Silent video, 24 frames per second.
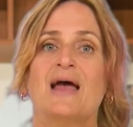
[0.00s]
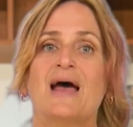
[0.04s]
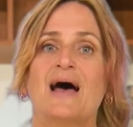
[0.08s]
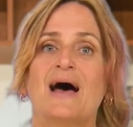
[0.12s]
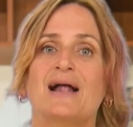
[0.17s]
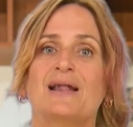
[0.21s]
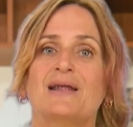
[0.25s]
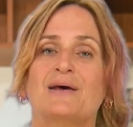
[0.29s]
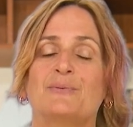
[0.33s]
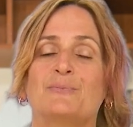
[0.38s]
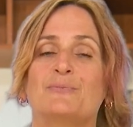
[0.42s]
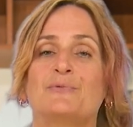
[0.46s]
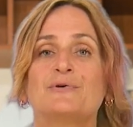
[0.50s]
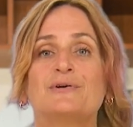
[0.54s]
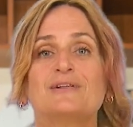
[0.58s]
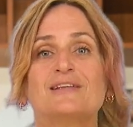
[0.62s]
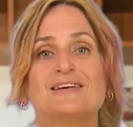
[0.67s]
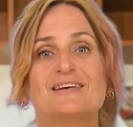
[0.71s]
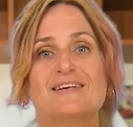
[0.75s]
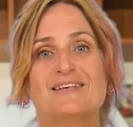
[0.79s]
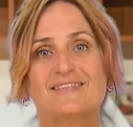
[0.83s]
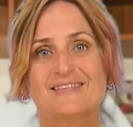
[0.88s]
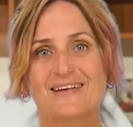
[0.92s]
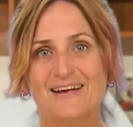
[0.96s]
And I'm
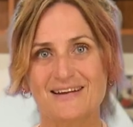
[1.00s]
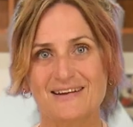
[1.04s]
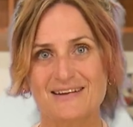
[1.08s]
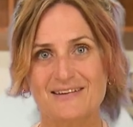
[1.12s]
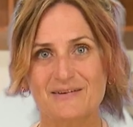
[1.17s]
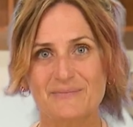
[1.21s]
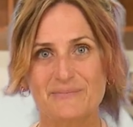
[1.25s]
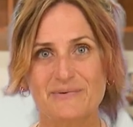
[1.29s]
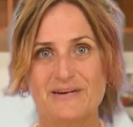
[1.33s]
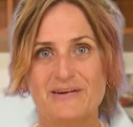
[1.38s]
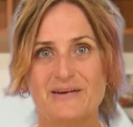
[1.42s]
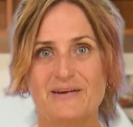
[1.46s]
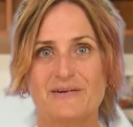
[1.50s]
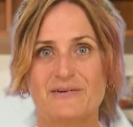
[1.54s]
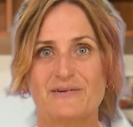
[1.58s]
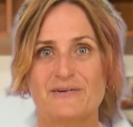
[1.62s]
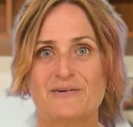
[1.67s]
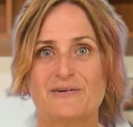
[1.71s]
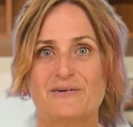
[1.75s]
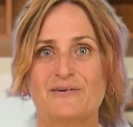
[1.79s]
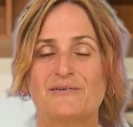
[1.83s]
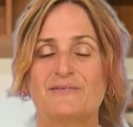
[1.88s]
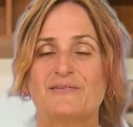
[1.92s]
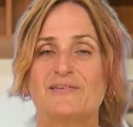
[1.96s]
really excited to be
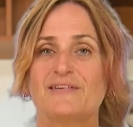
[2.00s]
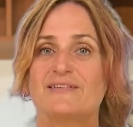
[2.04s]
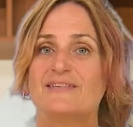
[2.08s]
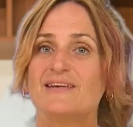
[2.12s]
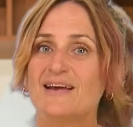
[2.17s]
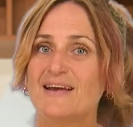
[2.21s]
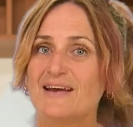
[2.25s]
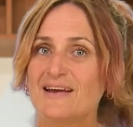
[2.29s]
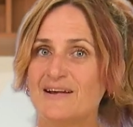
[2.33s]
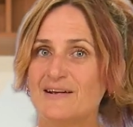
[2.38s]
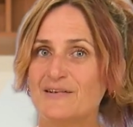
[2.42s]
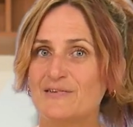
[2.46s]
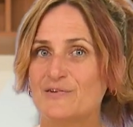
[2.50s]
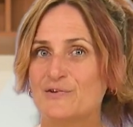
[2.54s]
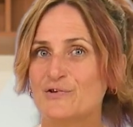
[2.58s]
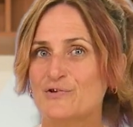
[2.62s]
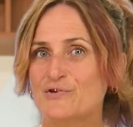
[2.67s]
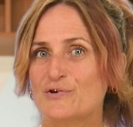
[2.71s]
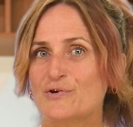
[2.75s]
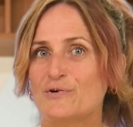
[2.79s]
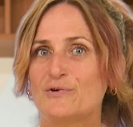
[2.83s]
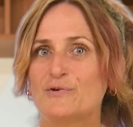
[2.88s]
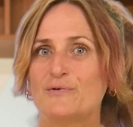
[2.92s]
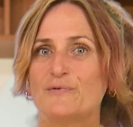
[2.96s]
here today to
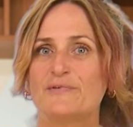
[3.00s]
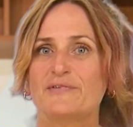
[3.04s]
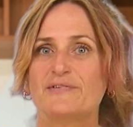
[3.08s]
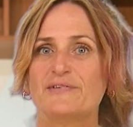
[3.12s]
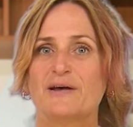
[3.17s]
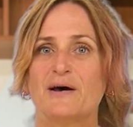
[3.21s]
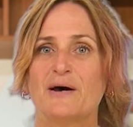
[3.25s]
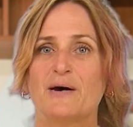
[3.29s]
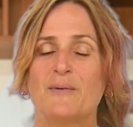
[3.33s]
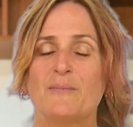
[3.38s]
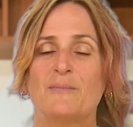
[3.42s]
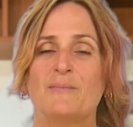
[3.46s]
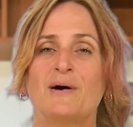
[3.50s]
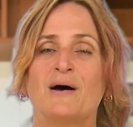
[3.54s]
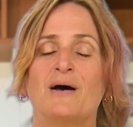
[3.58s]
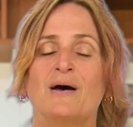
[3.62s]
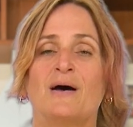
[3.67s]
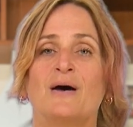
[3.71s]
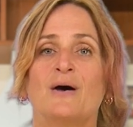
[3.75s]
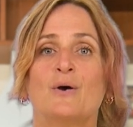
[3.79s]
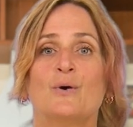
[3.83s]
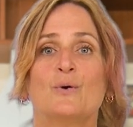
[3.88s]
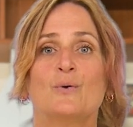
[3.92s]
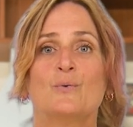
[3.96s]
show you some
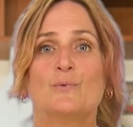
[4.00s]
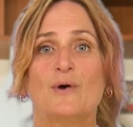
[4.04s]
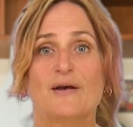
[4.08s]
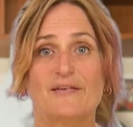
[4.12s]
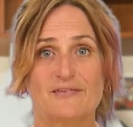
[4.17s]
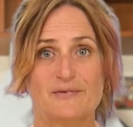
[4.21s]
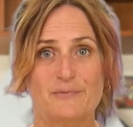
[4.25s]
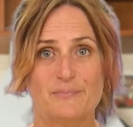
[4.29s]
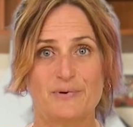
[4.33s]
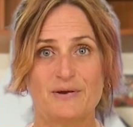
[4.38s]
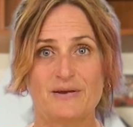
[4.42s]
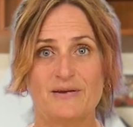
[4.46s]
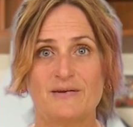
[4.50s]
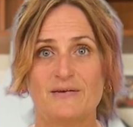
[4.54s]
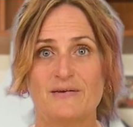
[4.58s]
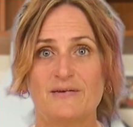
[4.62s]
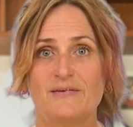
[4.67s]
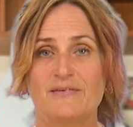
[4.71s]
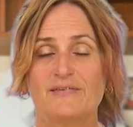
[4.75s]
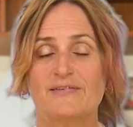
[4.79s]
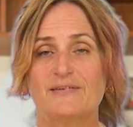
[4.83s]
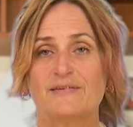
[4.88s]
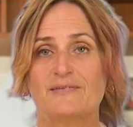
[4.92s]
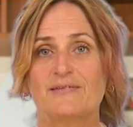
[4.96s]

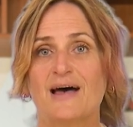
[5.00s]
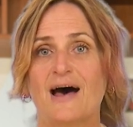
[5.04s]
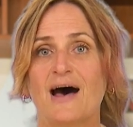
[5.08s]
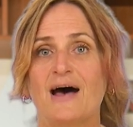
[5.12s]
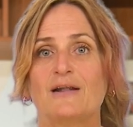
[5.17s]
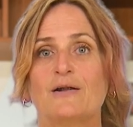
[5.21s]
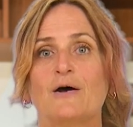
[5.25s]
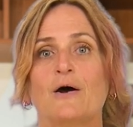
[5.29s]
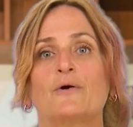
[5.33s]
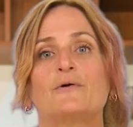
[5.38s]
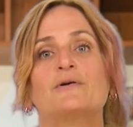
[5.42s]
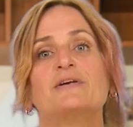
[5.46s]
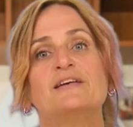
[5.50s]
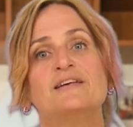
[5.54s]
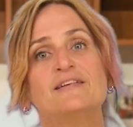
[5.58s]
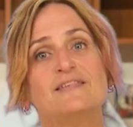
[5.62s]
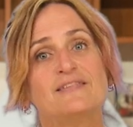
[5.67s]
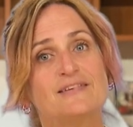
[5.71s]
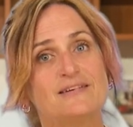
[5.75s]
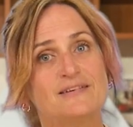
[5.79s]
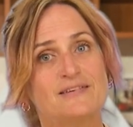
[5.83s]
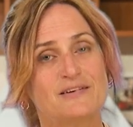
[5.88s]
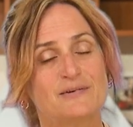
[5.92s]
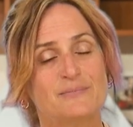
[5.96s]
recipes that are
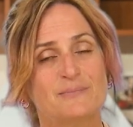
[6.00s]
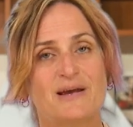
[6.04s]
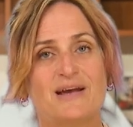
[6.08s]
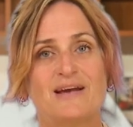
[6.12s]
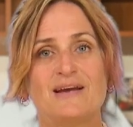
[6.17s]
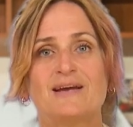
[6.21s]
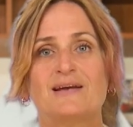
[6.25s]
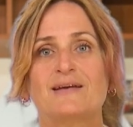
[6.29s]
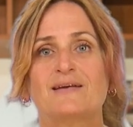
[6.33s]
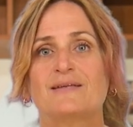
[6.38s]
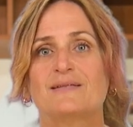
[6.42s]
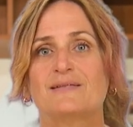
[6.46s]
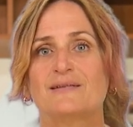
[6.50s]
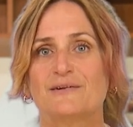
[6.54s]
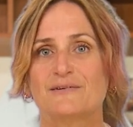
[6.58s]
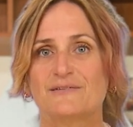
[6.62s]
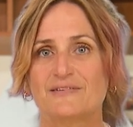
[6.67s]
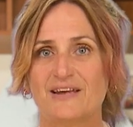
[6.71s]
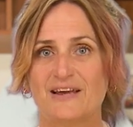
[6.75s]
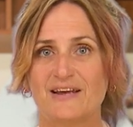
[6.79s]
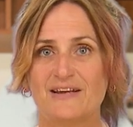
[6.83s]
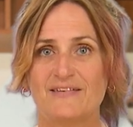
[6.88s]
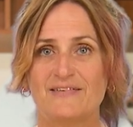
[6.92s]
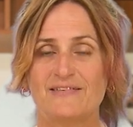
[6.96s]
easy to make, they're
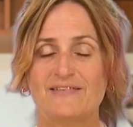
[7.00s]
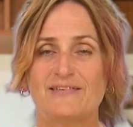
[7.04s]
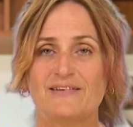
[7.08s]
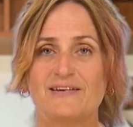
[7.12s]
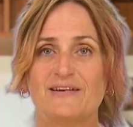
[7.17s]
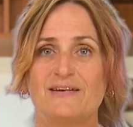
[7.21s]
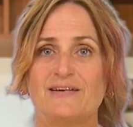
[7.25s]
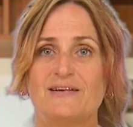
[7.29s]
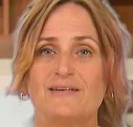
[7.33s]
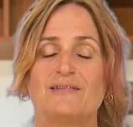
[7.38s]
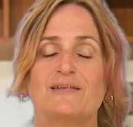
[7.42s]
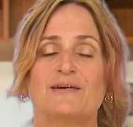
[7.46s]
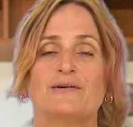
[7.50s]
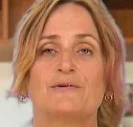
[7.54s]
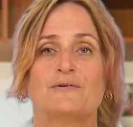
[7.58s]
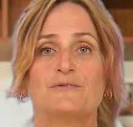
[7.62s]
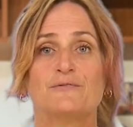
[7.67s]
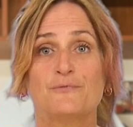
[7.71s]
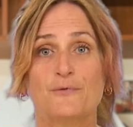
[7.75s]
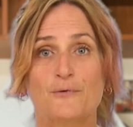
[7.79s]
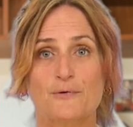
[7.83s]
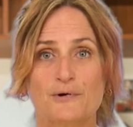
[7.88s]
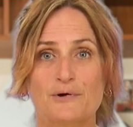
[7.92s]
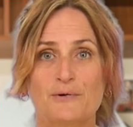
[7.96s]
tasty, they're
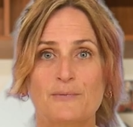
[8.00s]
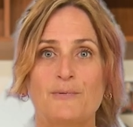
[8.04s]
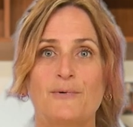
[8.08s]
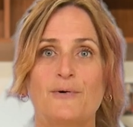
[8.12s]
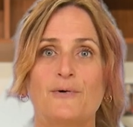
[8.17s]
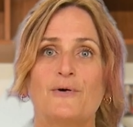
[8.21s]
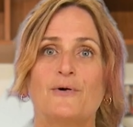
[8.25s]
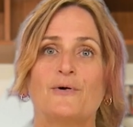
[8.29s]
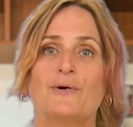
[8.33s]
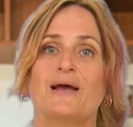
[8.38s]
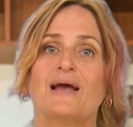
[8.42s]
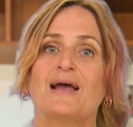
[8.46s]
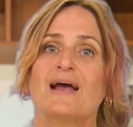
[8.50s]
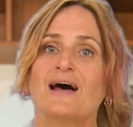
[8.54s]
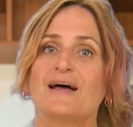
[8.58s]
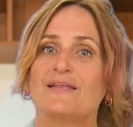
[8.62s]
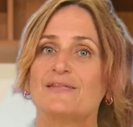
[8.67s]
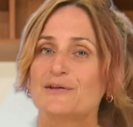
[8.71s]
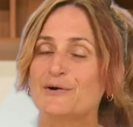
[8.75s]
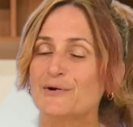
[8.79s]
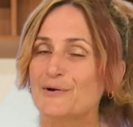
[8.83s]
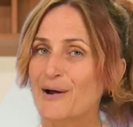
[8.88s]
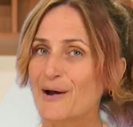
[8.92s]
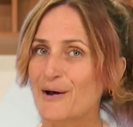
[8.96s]
affordable,
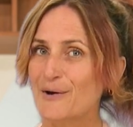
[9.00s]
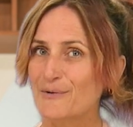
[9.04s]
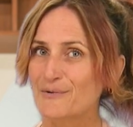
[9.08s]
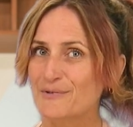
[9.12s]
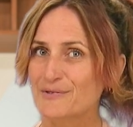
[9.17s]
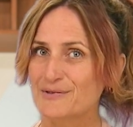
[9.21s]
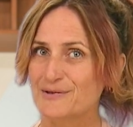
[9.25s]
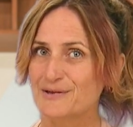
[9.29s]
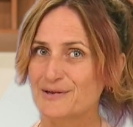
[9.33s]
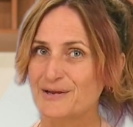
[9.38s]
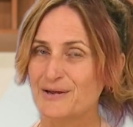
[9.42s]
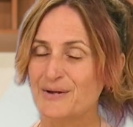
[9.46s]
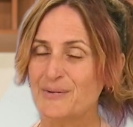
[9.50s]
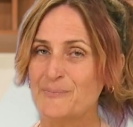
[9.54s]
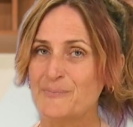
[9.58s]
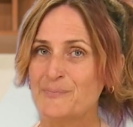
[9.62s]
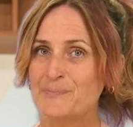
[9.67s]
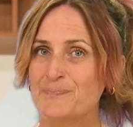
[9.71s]
and they're healthy.